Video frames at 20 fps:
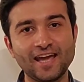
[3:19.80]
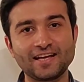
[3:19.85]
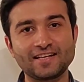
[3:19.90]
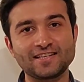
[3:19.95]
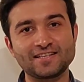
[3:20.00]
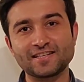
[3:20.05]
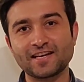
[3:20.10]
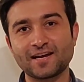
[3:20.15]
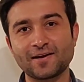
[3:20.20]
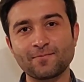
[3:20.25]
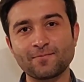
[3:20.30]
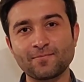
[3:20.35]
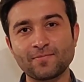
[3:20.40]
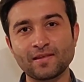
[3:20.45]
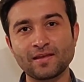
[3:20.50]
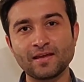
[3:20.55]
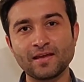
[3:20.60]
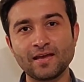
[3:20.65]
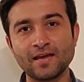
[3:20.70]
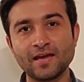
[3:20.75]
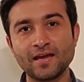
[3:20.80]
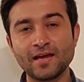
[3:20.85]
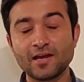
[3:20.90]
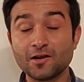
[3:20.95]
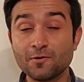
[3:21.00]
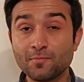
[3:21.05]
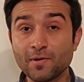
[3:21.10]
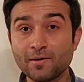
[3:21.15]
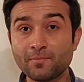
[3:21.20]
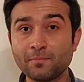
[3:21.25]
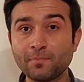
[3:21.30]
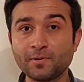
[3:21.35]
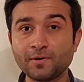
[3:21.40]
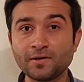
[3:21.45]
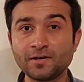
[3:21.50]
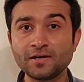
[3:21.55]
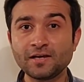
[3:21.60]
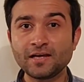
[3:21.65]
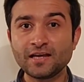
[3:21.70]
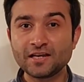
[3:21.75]
exam. Remember,
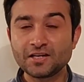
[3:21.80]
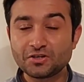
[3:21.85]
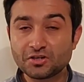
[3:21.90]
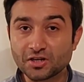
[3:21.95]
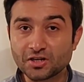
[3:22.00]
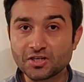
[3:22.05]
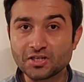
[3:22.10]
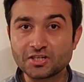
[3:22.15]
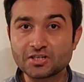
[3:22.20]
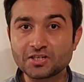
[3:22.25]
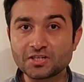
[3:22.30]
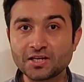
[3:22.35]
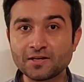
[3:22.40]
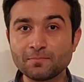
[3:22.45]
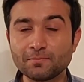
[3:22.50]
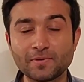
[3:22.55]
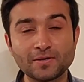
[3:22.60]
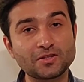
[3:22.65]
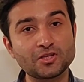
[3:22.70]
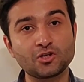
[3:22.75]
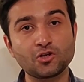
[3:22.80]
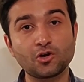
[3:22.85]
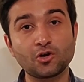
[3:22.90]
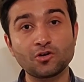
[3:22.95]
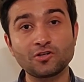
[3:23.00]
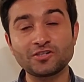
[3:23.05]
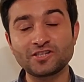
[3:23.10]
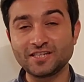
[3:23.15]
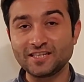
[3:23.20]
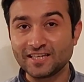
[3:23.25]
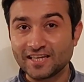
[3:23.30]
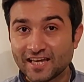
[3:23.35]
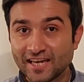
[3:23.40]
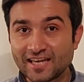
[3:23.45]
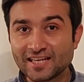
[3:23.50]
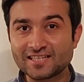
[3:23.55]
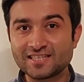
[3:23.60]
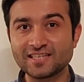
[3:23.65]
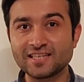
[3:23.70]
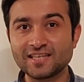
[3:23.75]
traditional methodology
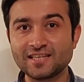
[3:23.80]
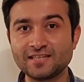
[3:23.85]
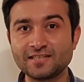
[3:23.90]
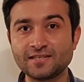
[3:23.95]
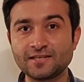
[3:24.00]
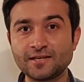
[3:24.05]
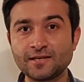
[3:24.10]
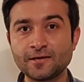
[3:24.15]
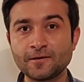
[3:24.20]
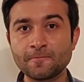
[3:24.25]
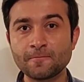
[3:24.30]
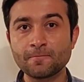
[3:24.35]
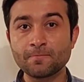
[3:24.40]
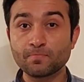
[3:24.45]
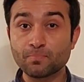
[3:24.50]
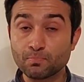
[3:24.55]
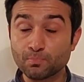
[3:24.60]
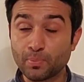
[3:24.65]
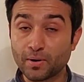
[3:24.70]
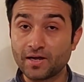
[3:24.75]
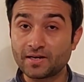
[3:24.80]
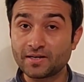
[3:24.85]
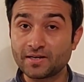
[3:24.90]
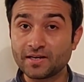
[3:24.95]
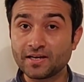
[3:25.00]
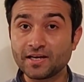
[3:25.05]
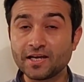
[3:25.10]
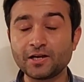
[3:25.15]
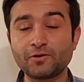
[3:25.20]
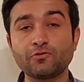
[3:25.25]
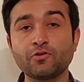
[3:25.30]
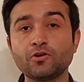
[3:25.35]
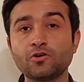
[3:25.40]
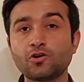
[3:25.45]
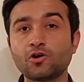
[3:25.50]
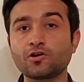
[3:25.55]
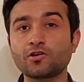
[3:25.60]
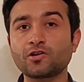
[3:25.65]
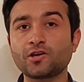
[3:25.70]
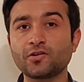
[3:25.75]
is easy but it will
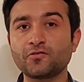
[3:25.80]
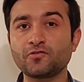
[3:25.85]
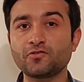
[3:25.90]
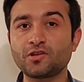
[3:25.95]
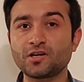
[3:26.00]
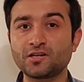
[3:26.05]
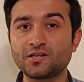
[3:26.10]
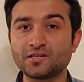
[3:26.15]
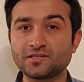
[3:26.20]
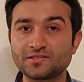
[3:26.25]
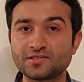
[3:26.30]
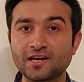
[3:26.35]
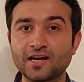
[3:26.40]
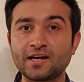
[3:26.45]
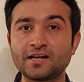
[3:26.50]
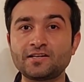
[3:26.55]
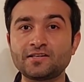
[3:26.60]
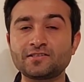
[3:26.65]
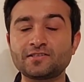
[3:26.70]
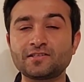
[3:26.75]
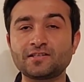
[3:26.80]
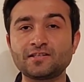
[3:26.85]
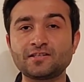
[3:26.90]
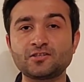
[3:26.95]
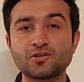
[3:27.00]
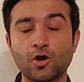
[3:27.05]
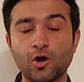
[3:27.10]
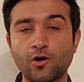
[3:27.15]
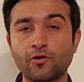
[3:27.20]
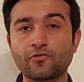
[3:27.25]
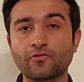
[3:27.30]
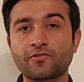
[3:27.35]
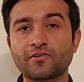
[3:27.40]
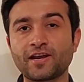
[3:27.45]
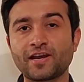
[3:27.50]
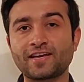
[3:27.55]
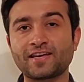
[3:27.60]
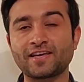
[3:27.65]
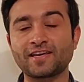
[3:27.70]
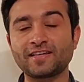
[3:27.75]
not give you the desired results of
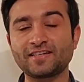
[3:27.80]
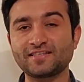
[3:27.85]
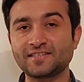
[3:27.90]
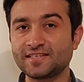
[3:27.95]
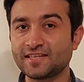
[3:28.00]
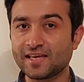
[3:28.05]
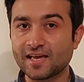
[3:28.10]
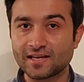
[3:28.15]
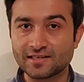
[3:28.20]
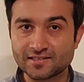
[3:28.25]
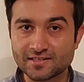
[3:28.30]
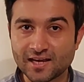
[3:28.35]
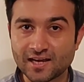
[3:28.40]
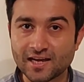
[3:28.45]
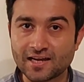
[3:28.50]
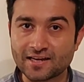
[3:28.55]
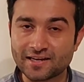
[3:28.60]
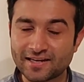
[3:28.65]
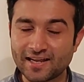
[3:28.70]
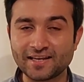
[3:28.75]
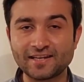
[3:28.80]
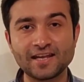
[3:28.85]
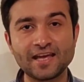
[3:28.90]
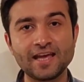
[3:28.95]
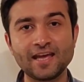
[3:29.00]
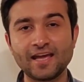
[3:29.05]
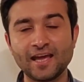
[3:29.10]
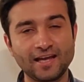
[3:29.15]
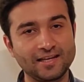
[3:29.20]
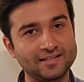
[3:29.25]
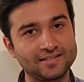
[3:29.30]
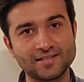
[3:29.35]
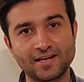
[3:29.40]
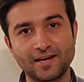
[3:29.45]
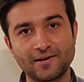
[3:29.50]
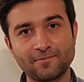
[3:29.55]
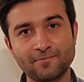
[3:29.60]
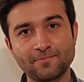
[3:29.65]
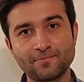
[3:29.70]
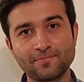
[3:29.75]
cracking NET
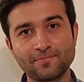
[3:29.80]
exam.